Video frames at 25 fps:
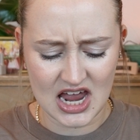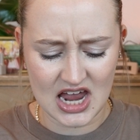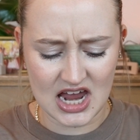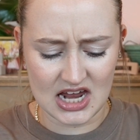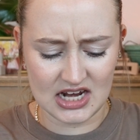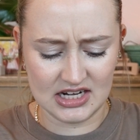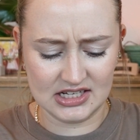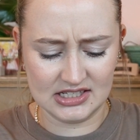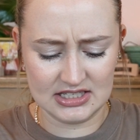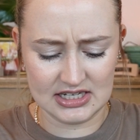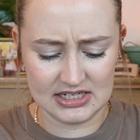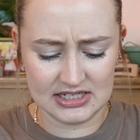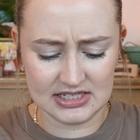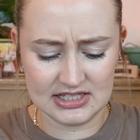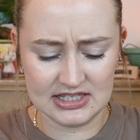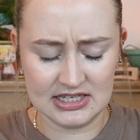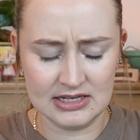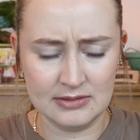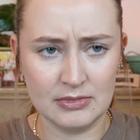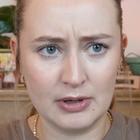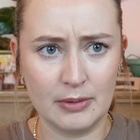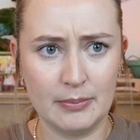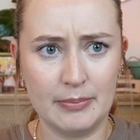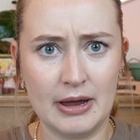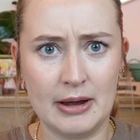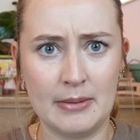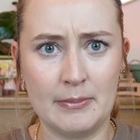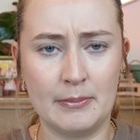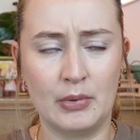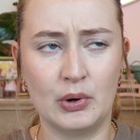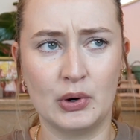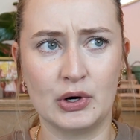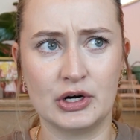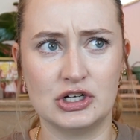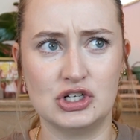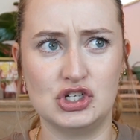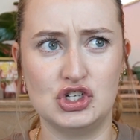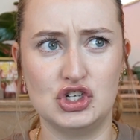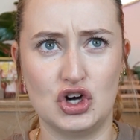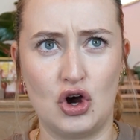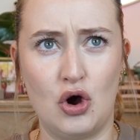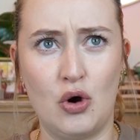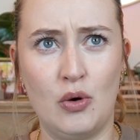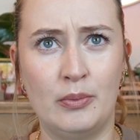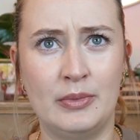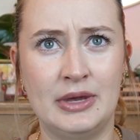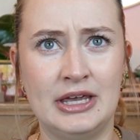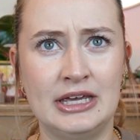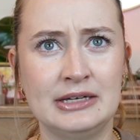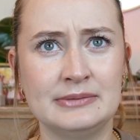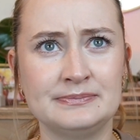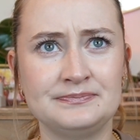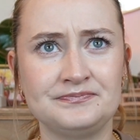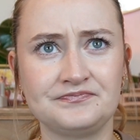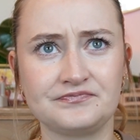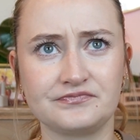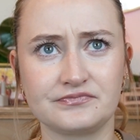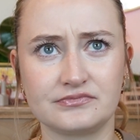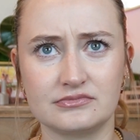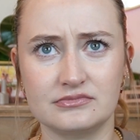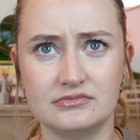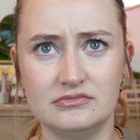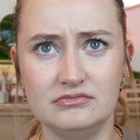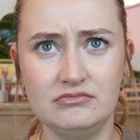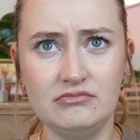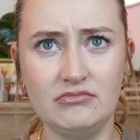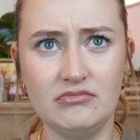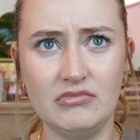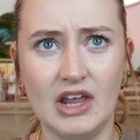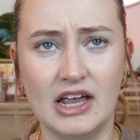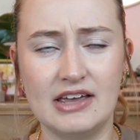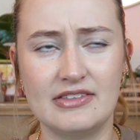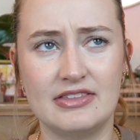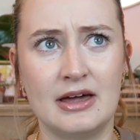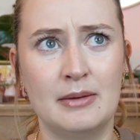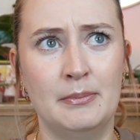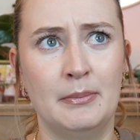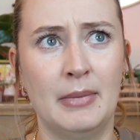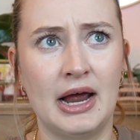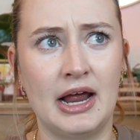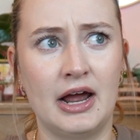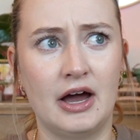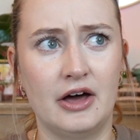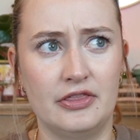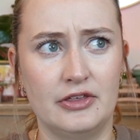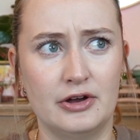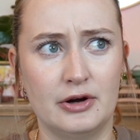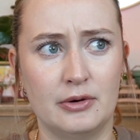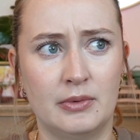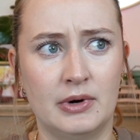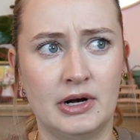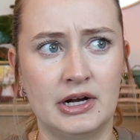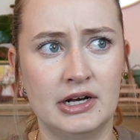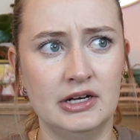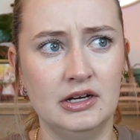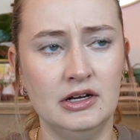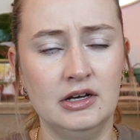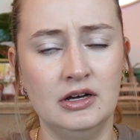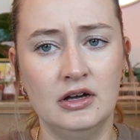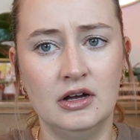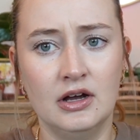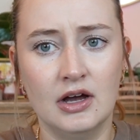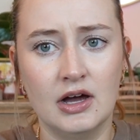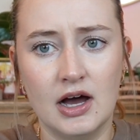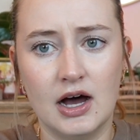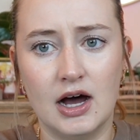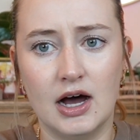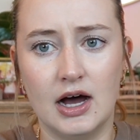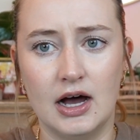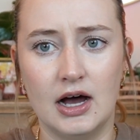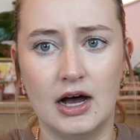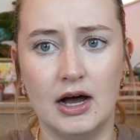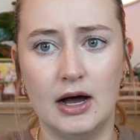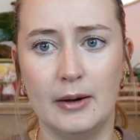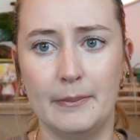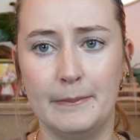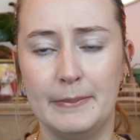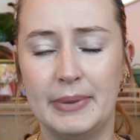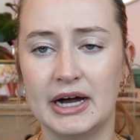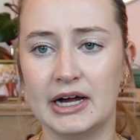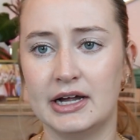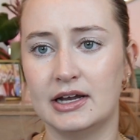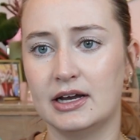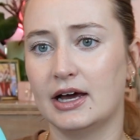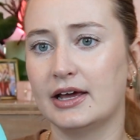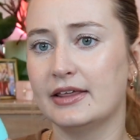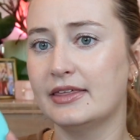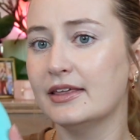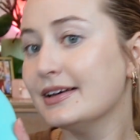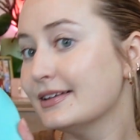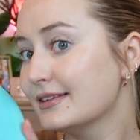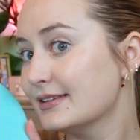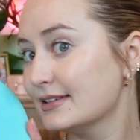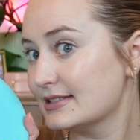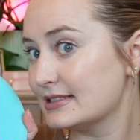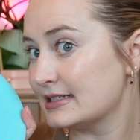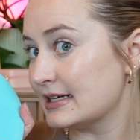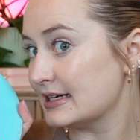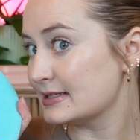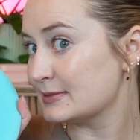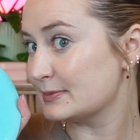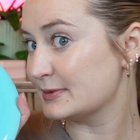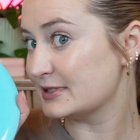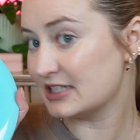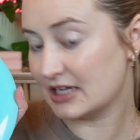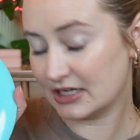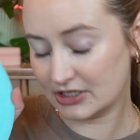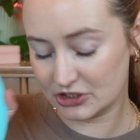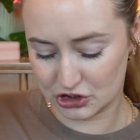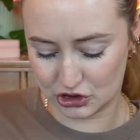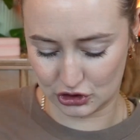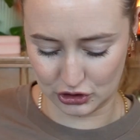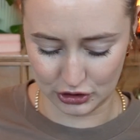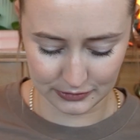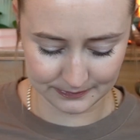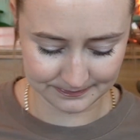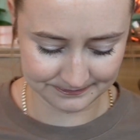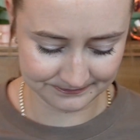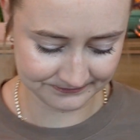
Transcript: It does seem a bit more domey than my other one, but I think this has potential.